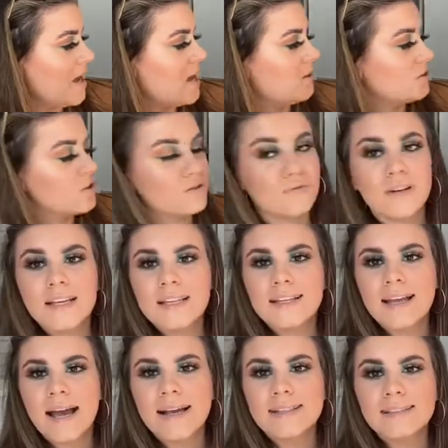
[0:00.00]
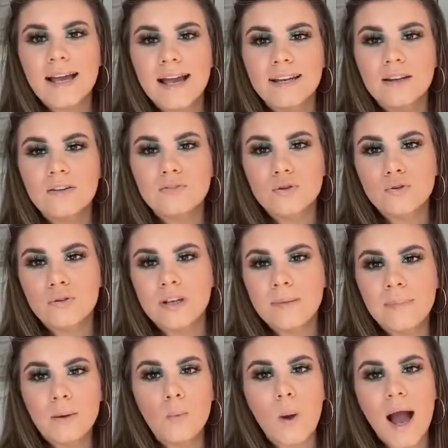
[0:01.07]
There's a really nice kind of
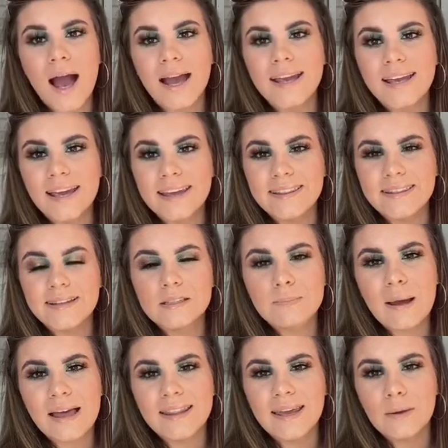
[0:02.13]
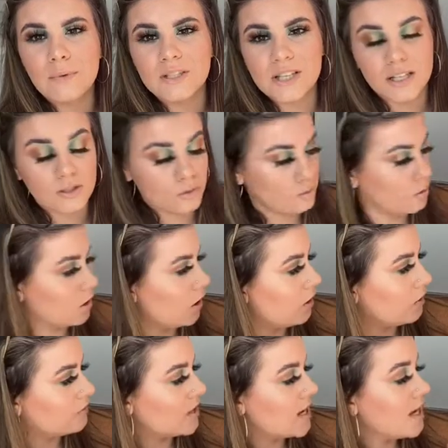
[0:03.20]
creamy white in this palette, which I do
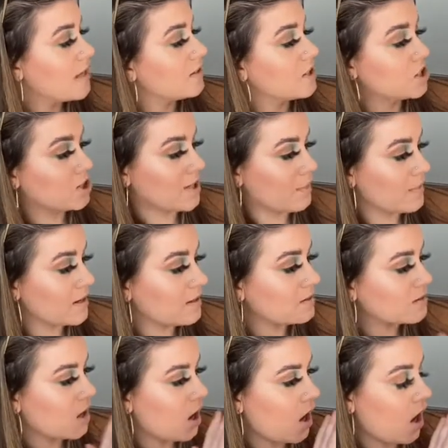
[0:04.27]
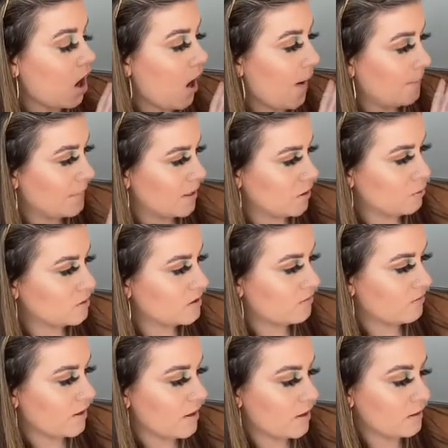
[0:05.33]
love. The shimmers are
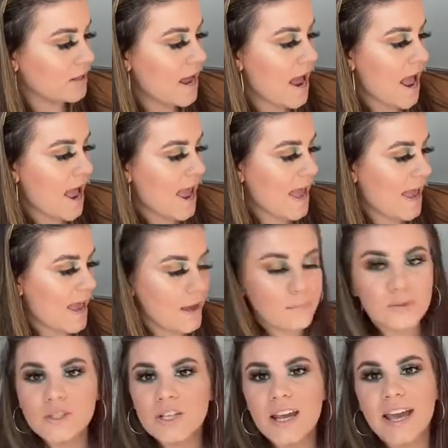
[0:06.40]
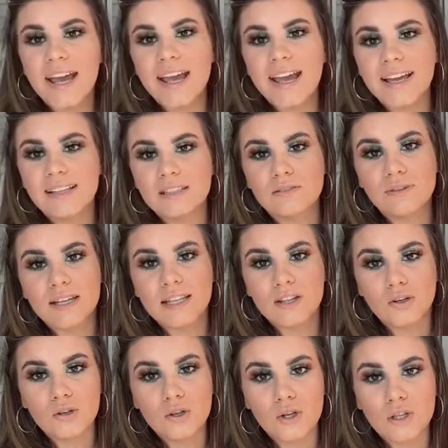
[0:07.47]
beautiful. Ape Shit is a really
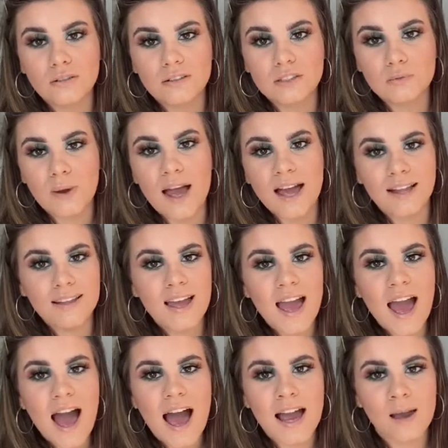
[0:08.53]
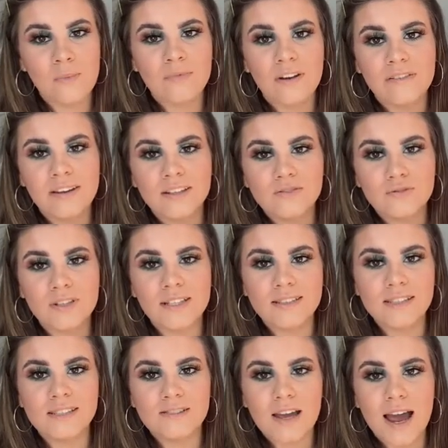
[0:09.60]
good colour as well. I am very intrigued to
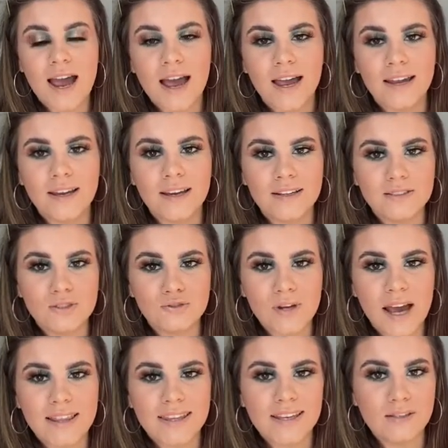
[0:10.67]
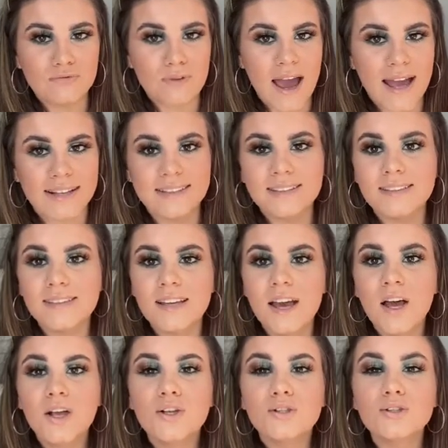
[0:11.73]
try these reds,
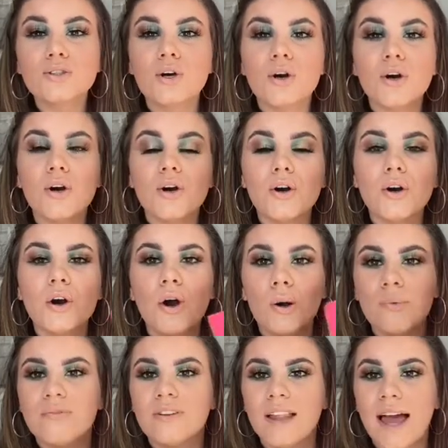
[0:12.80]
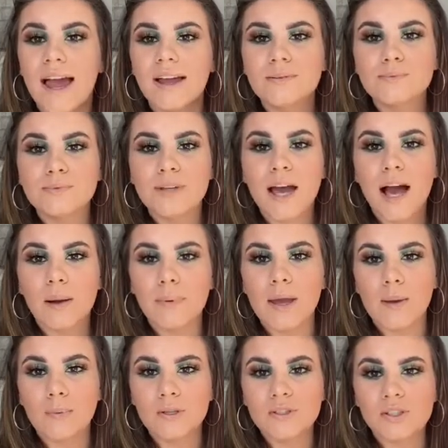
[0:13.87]
so hopefully I'll be
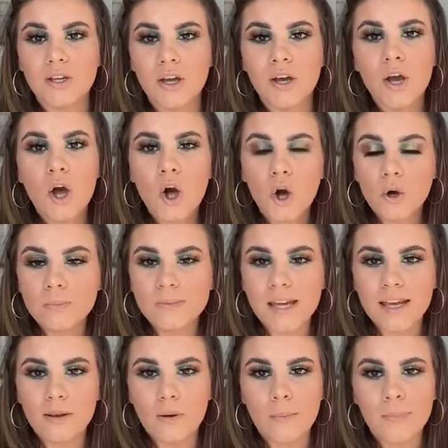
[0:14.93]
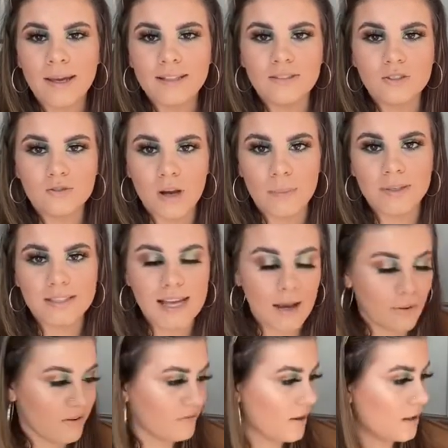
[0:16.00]
able to update you on my Instagram as to how
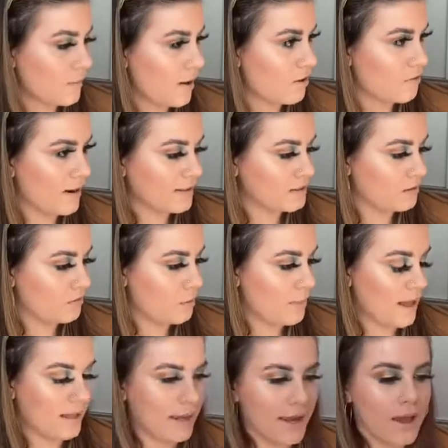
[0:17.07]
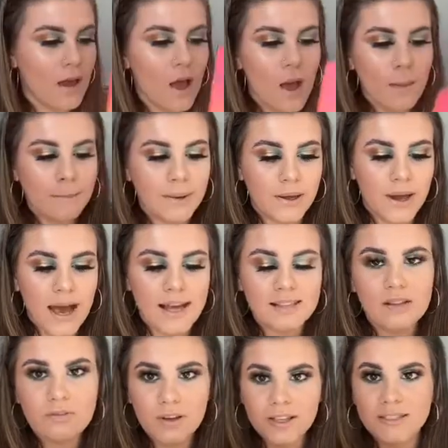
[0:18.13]
I feel about the rest of the palette. But as a
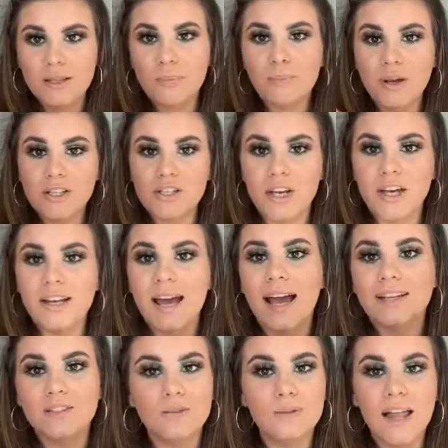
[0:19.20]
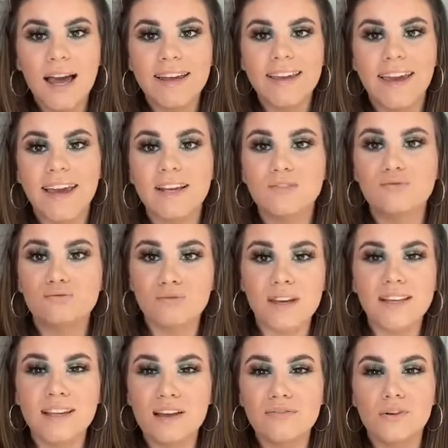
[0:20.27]
first impression, I do like it. It's
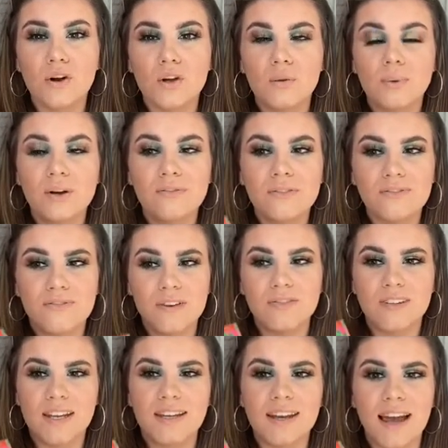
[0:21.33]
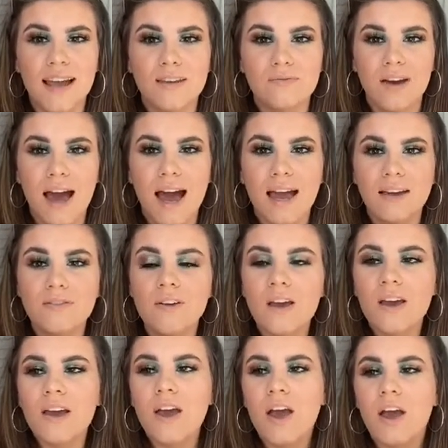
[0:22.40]
really affordable for £15.95.
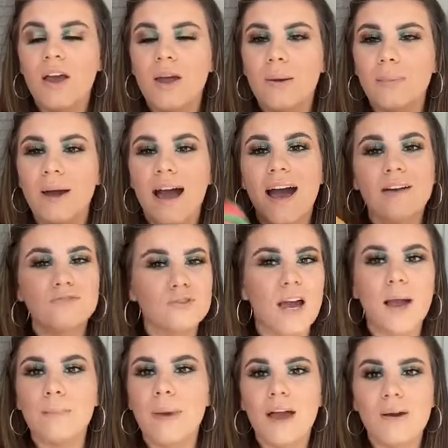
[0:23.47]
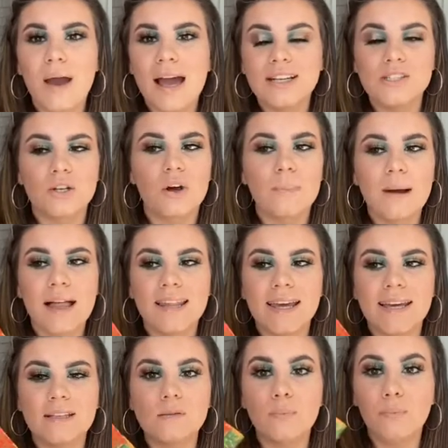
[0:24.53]
I have tried better eyeshadow
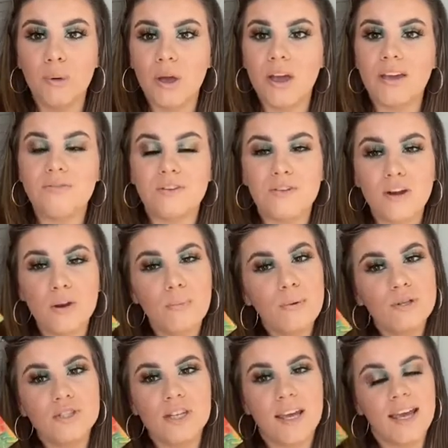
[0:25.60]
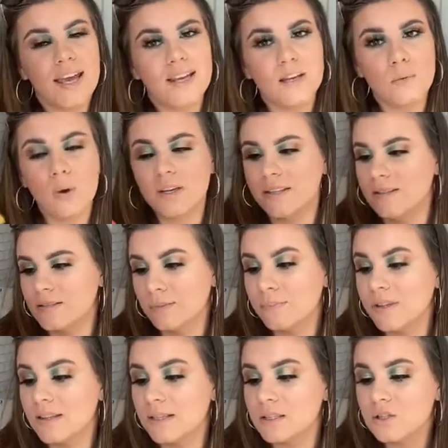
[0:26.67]
palettes, but if you're on a budget and you're wanting
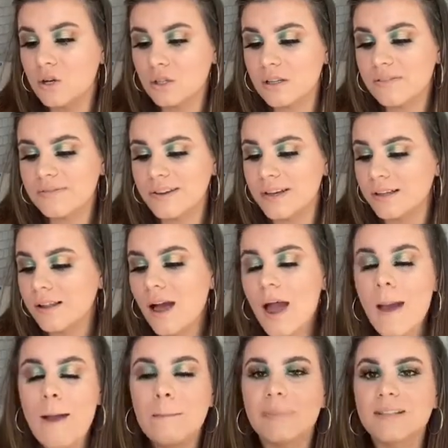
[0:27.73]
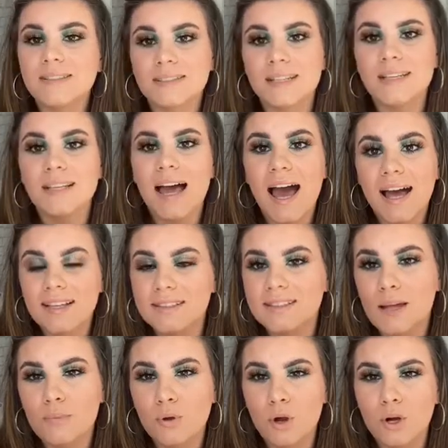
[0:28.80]
something that's colourful but still has
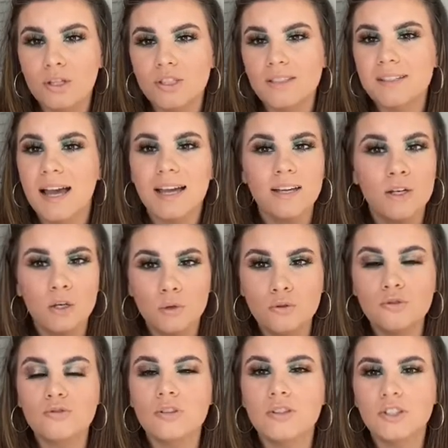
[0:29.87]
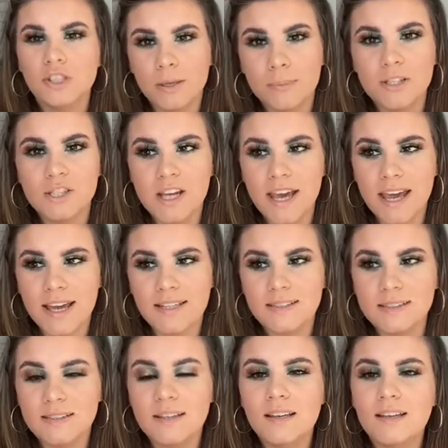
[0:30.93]
them gorgeous kind of neutral shimmer
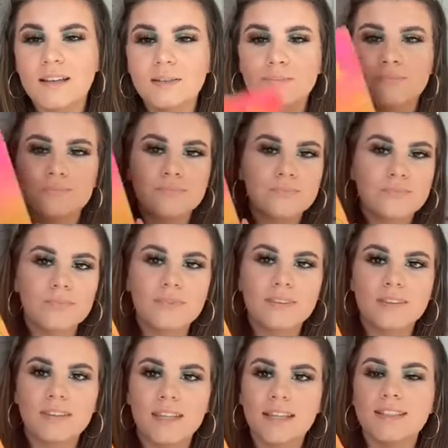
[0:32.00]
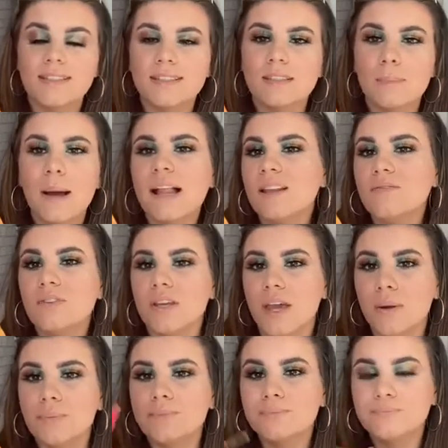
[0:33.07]
shades, this is the palette for you.